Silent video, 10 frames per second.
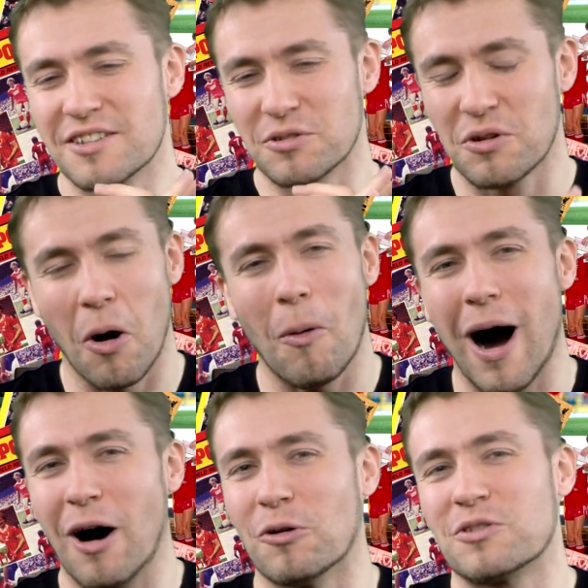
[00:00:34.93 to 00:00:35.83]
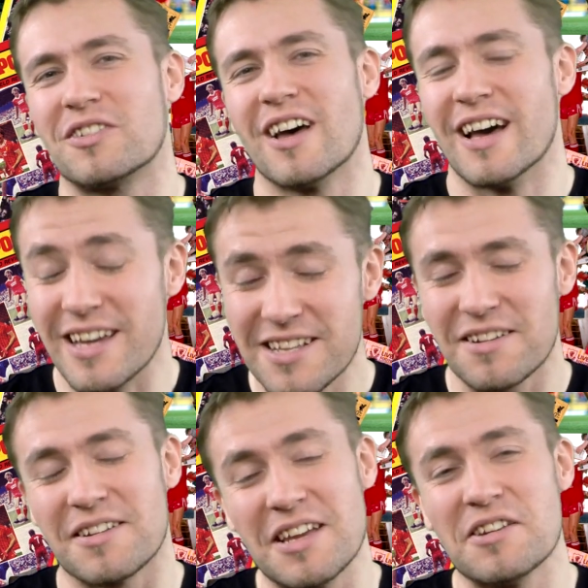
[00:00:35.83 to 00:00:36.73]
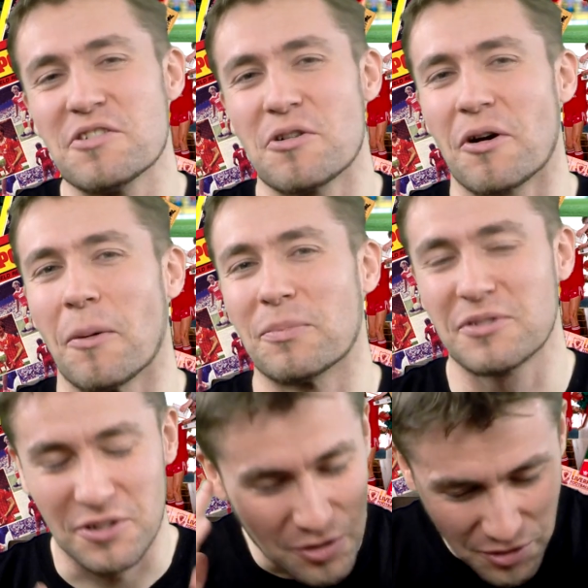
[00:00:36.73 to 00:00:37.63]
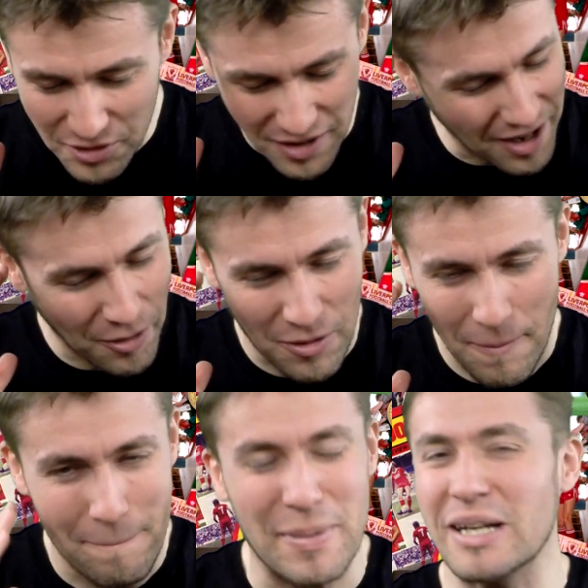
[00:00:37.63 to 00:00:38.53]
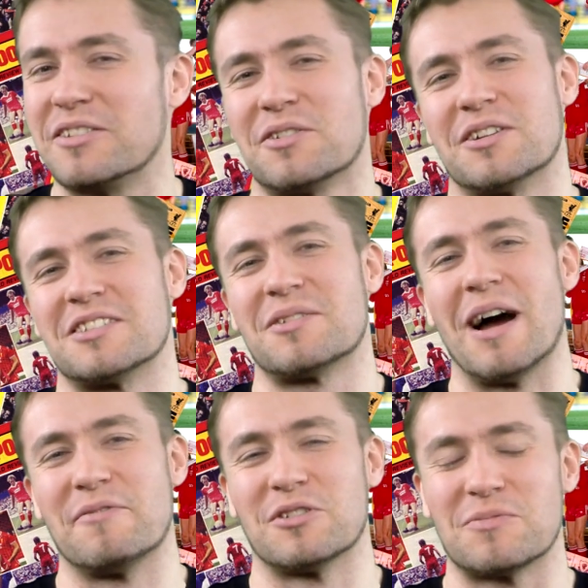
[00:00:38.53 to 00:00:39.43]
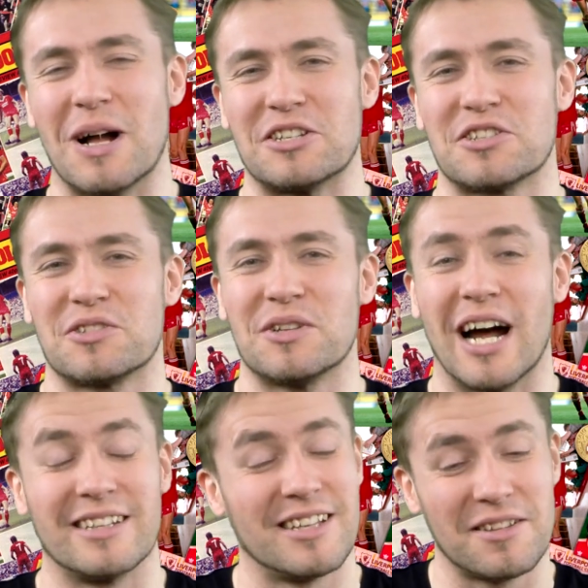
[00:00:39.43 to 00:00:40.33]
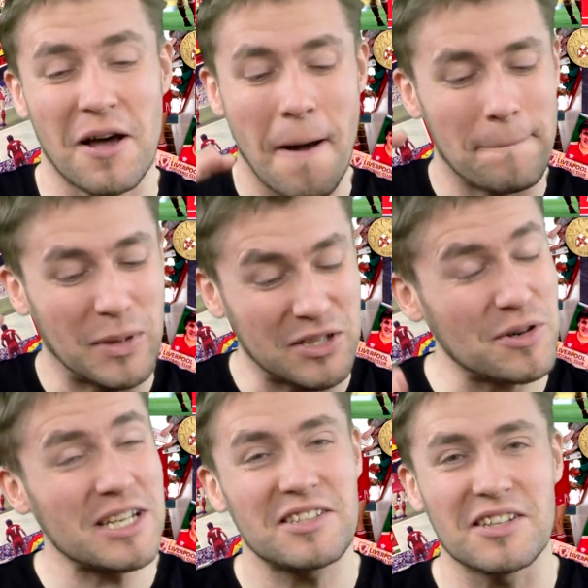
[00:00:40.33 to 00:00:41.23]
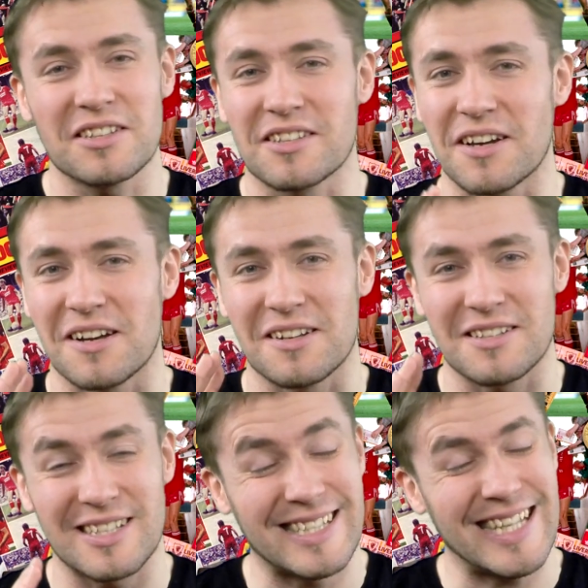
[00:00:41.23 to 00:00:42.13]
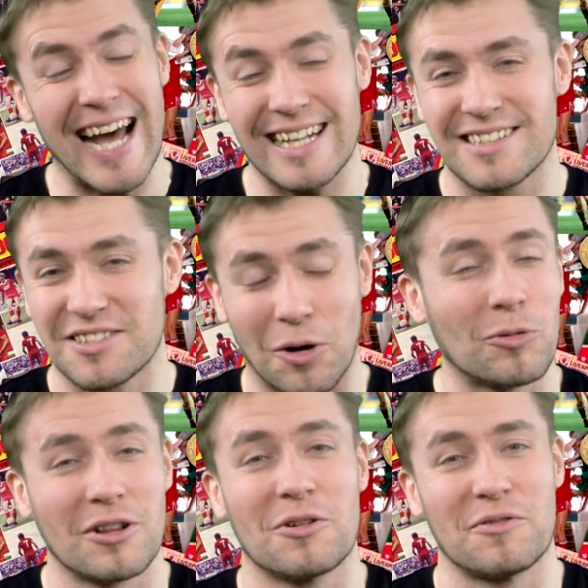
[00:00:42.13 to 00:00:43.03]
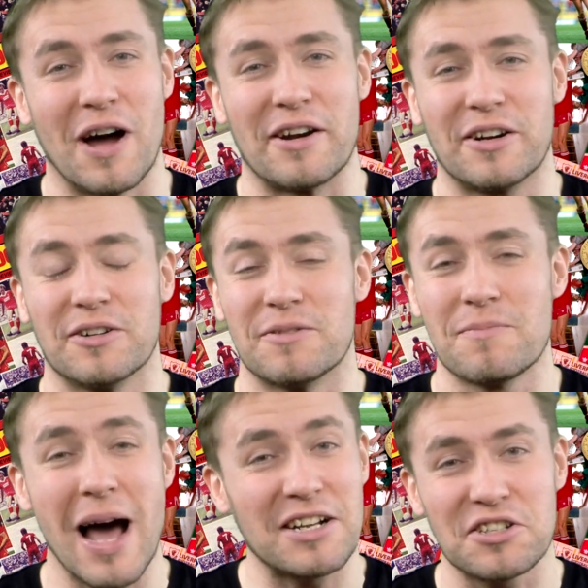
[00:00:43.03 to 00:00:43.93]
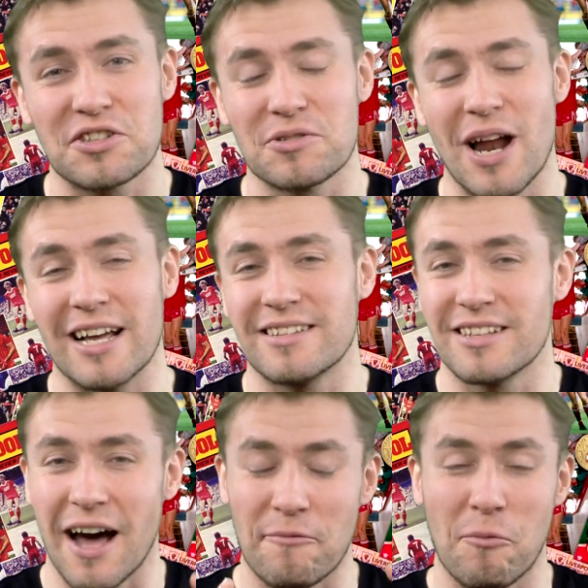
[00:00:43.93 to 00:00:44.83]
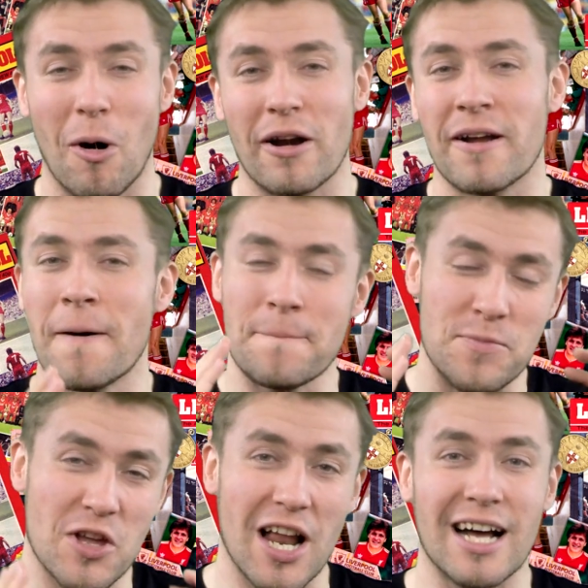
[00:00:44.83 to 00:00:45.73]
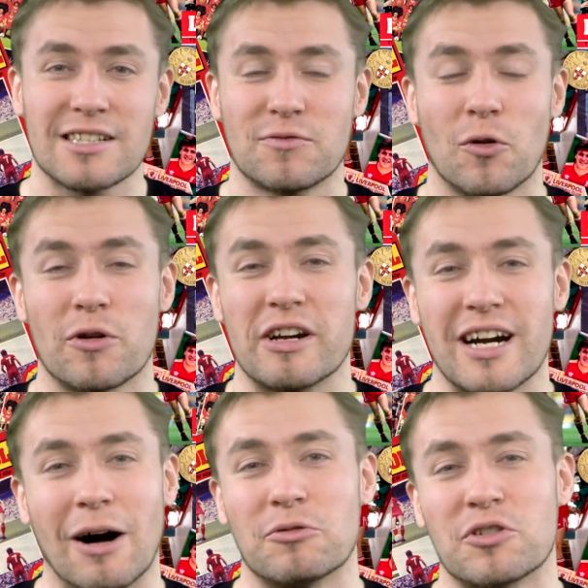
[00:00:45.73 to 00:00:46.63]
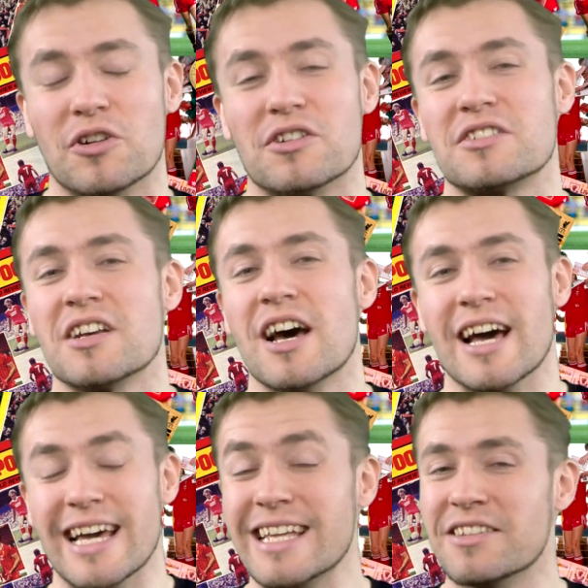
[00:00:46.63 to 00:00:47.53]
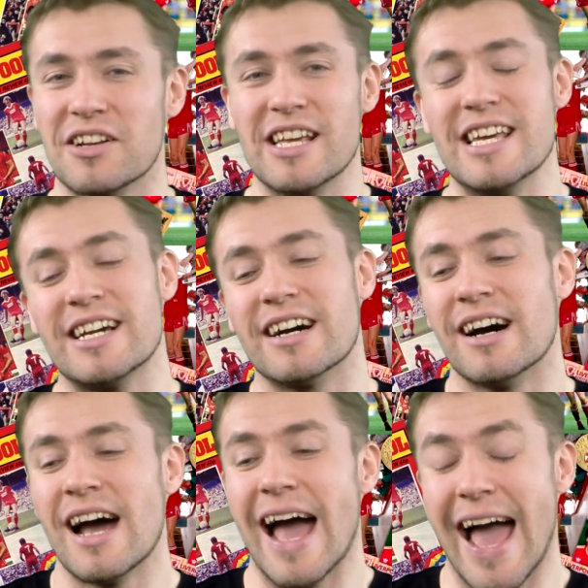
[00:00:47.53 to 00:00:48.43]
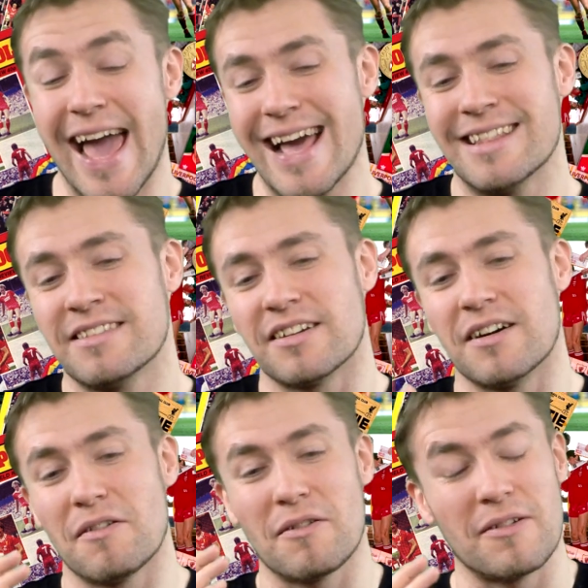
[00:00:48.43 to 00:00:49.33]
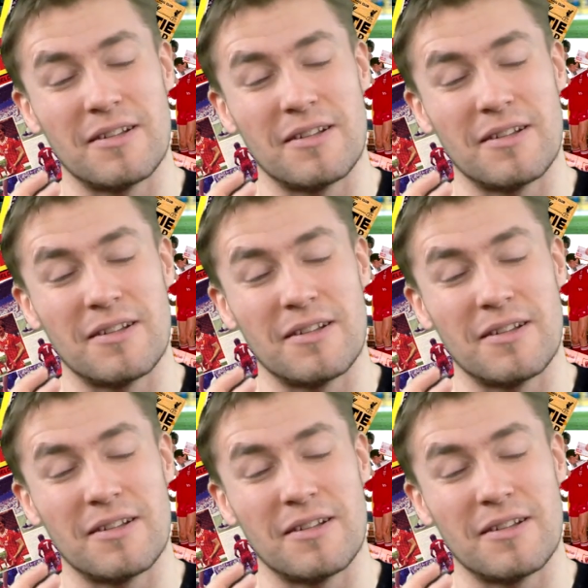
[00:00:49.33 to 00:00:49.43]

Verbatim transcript: to go out in, in Europe to our bitterest rivals Manchester United but recent uh, stats don't look very good. Manchester United have won the last four encounters in the league and uh,